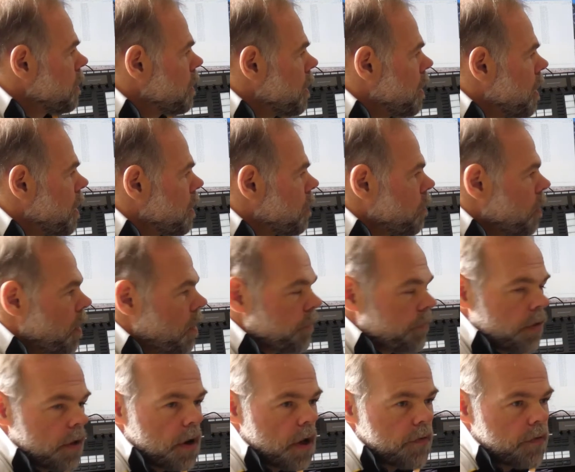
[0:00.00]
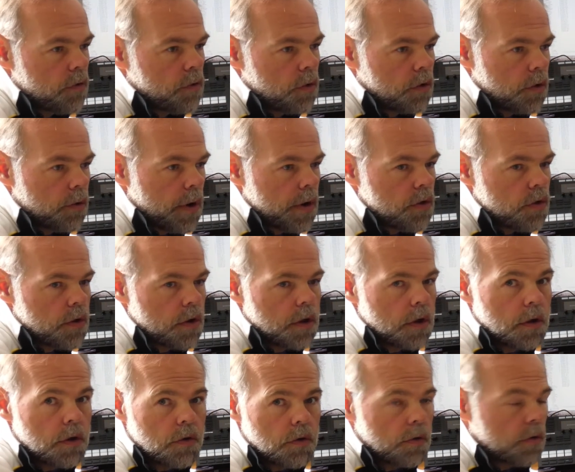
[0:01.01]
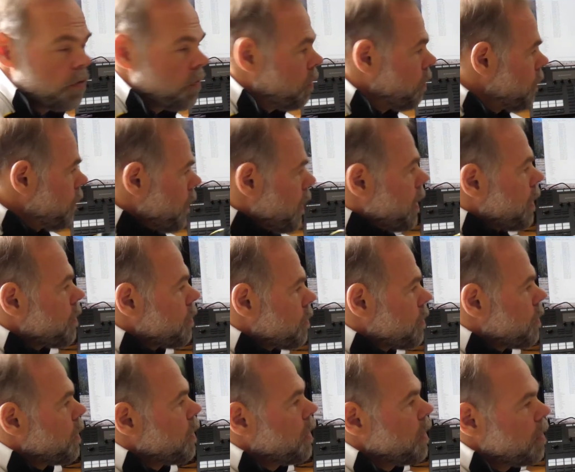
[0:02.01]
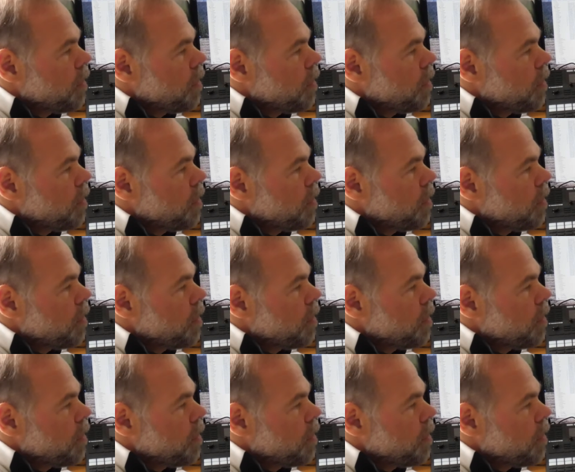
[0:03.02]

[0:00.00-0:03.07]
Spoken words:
and quite often they'll have an audio engineer doing all this,